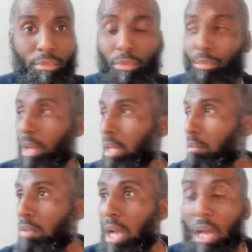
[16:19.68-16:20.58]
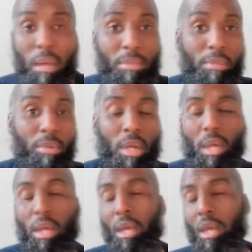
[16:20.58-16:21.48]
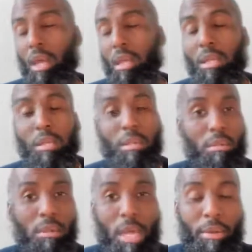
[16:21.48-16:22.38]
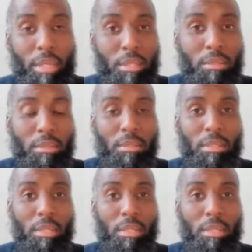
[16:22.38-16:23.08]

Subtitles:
Nobody around, people, and you know how it is.